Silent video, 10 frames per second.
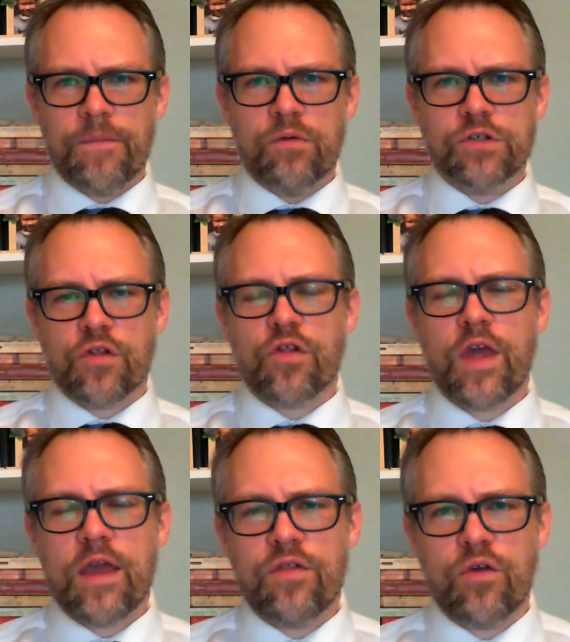You would just
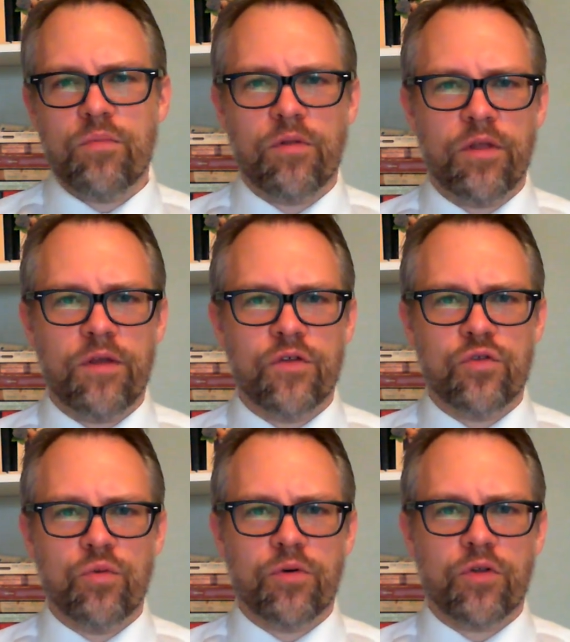say that you believe that
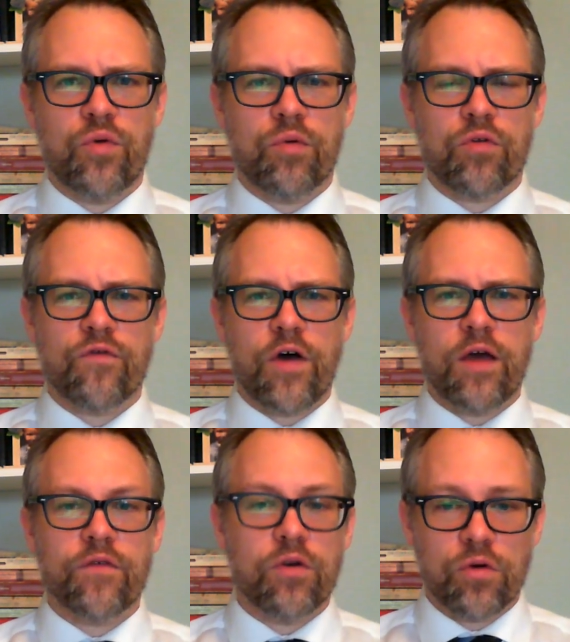2 + 2 =
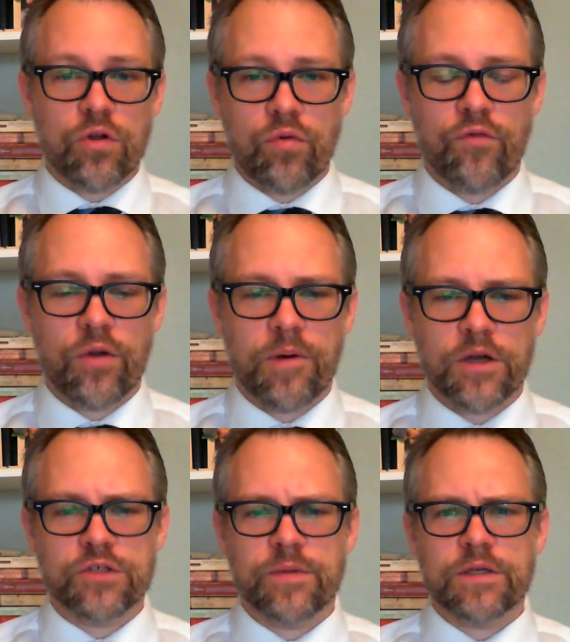5 in order to avoid
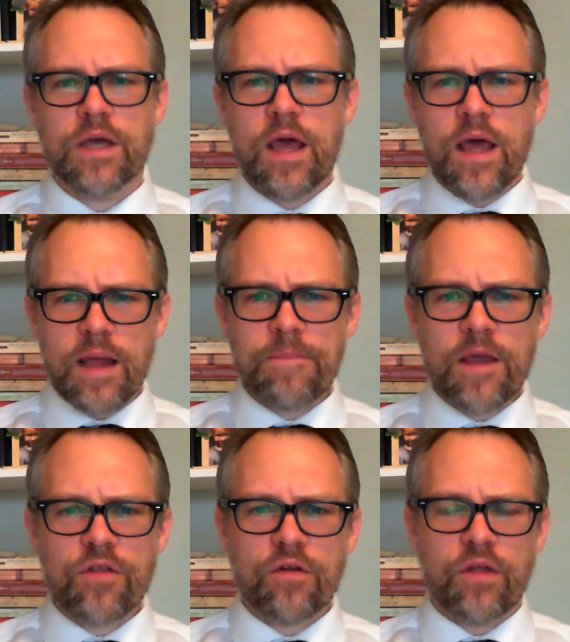punishment. And
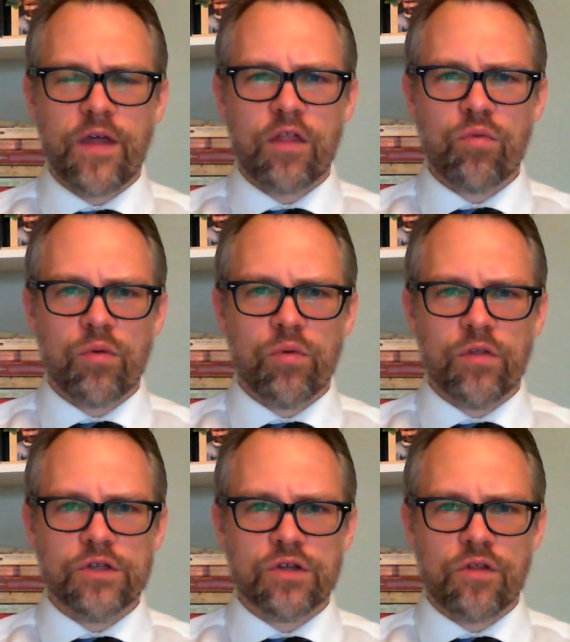basically that's what
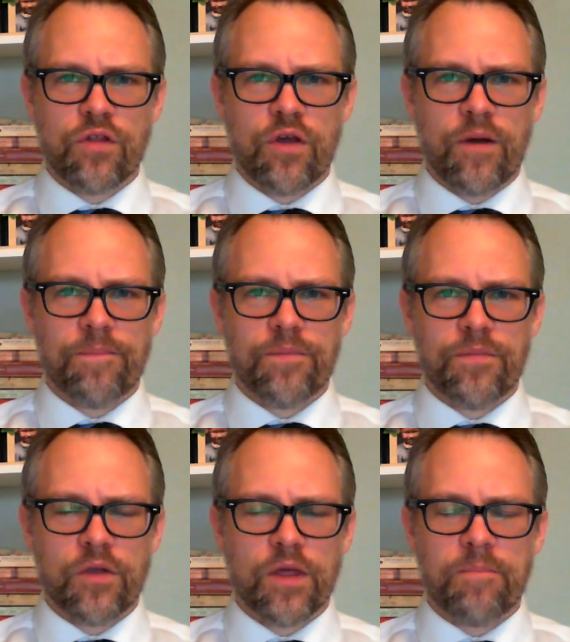
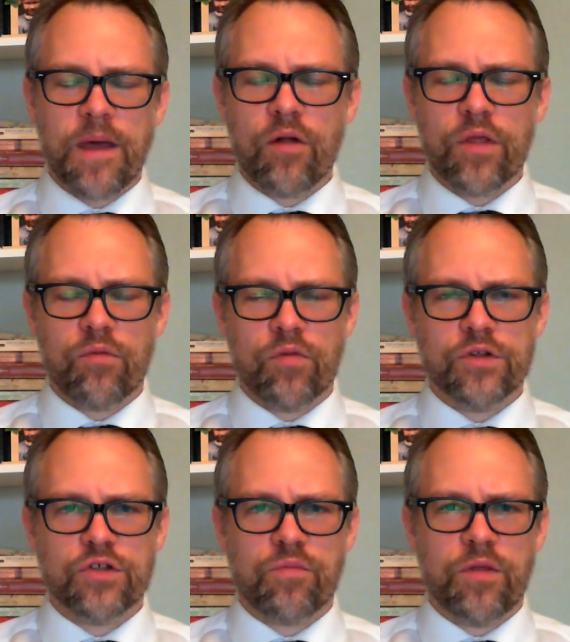the compelling
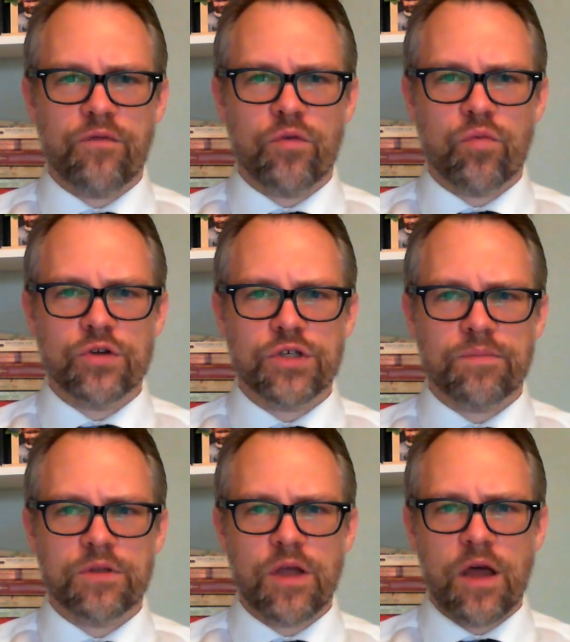religious belief and
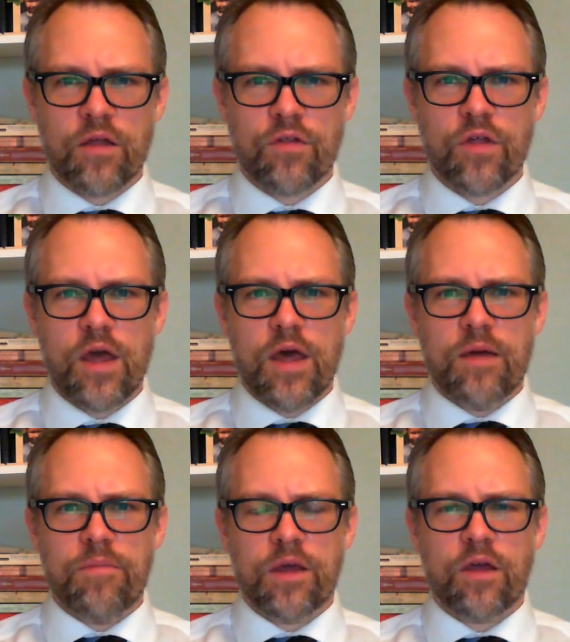worship does,
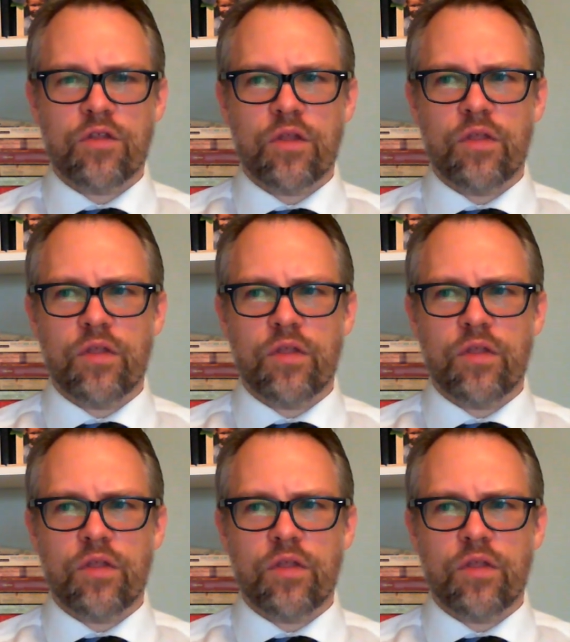because